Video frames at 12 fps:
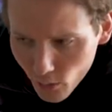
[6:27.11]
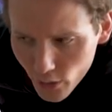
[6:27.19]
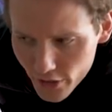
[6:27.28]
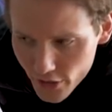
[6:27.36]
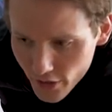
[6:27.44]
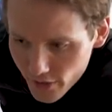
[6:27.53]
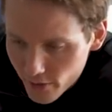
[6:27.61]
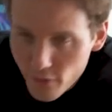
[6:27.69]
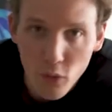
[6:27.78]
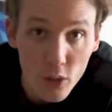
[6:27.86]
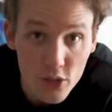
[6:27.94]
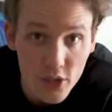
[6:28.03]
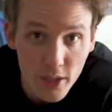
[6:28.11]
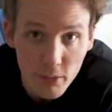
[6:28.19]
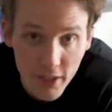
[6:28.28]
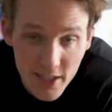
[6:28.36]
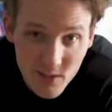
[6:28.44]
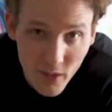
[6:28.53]
which is unfortunate,
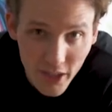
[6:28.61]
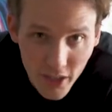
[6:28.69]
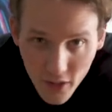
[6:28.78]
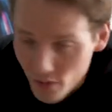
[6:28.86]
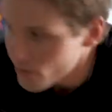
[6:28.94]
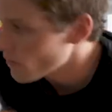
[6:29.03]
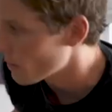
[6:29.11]
but that's the way it goes.